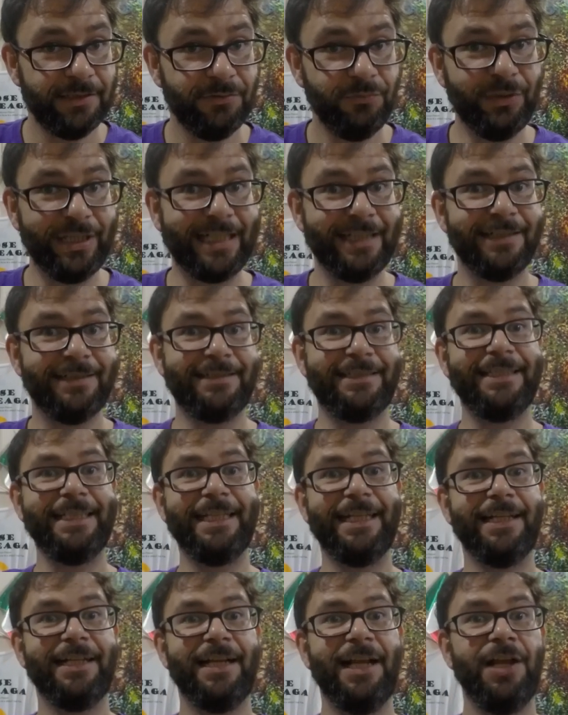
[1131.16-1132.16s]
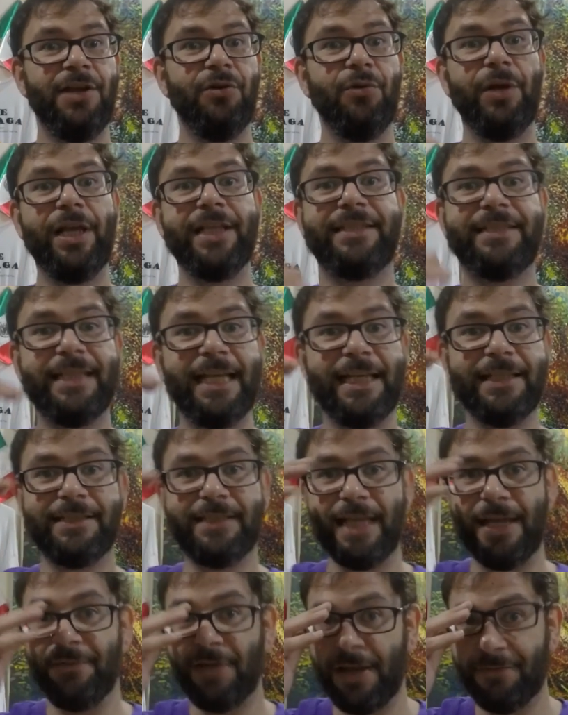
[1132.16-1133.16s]
We can see it. It's
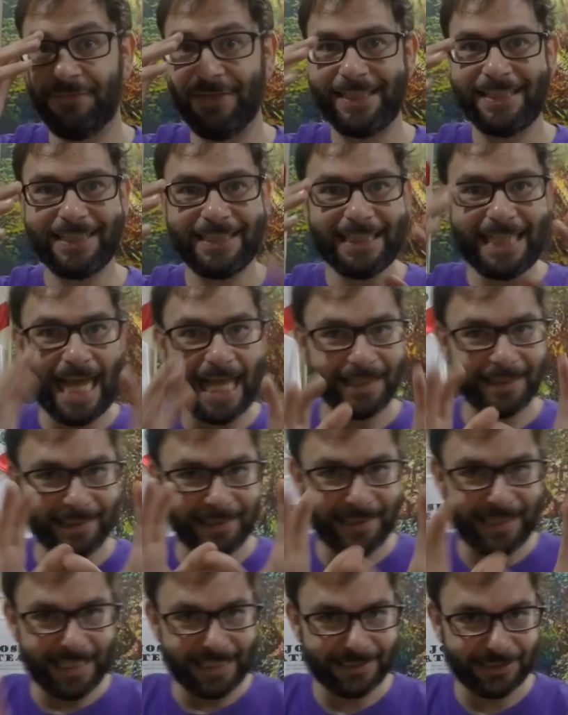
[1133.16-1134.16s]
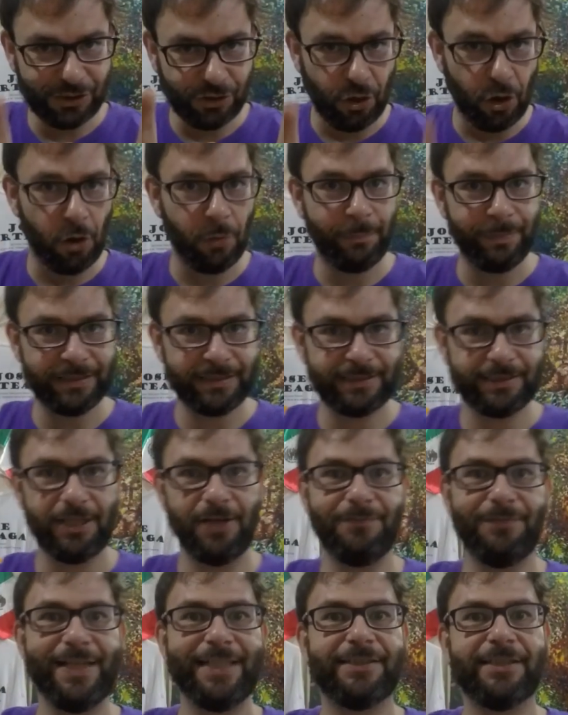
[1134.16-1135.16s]
it's if it's not this COPPA
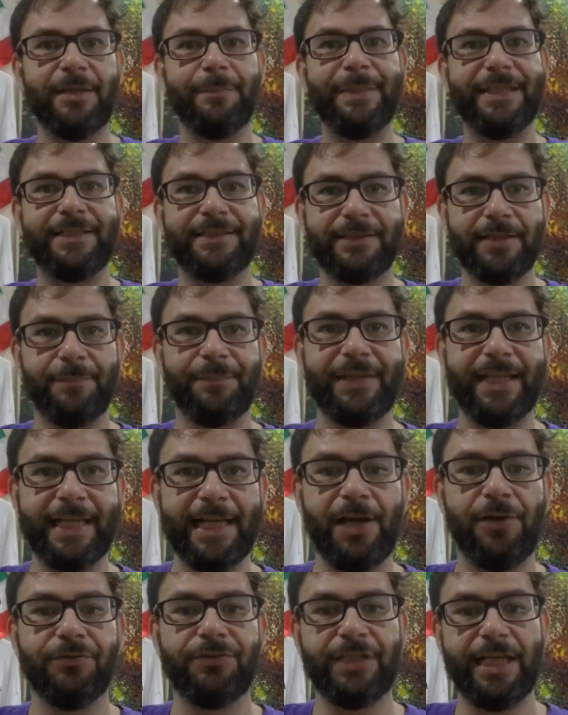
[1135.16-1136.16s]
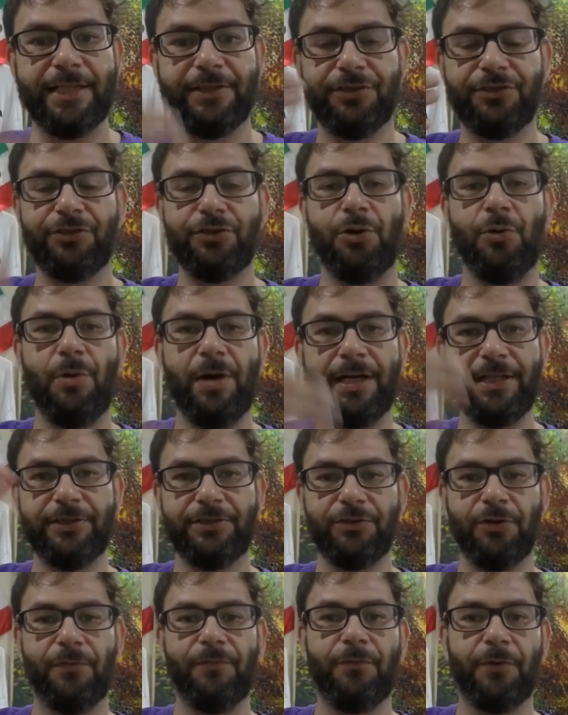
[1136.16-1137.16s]
stuff, it's going to be something else, and so on and
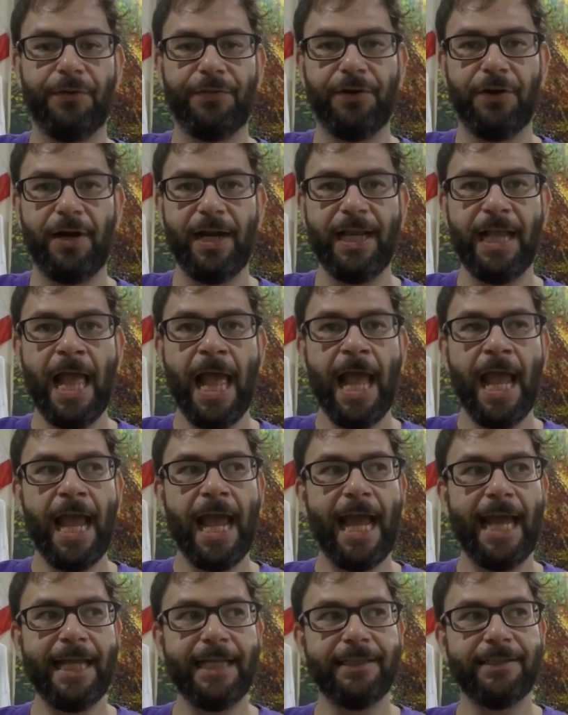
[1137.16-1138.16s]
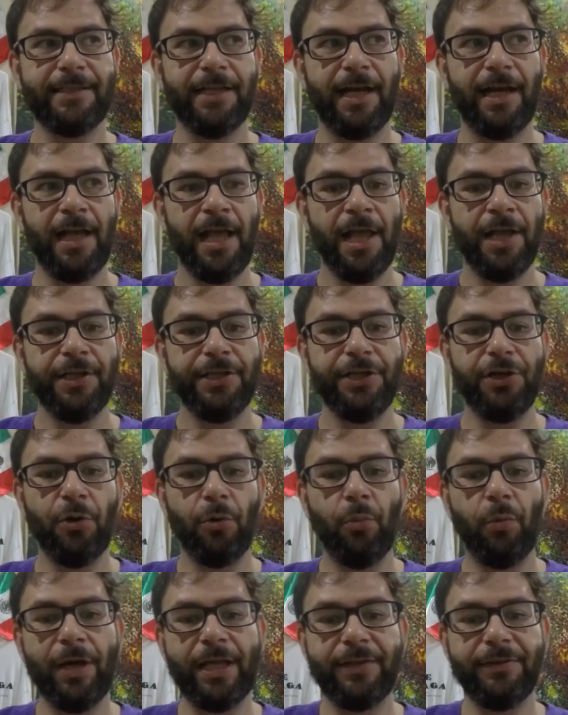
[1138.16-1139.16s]
so forth. All right, and uh, you know
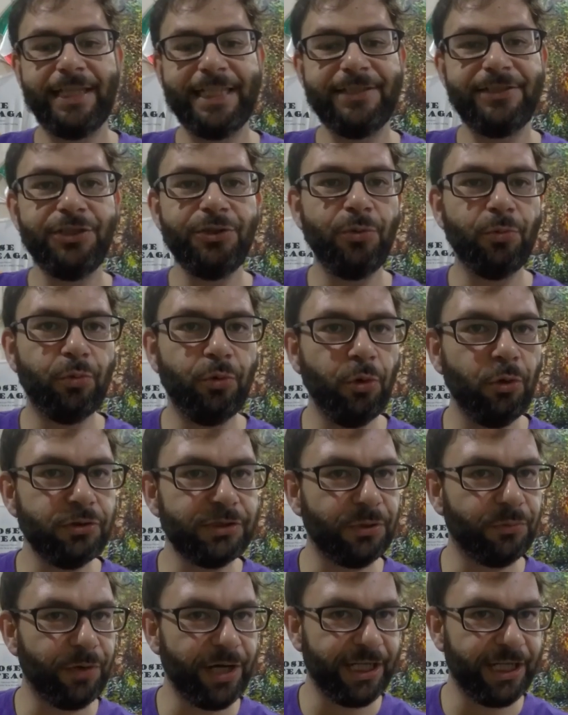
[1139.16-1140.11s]
when these new rules and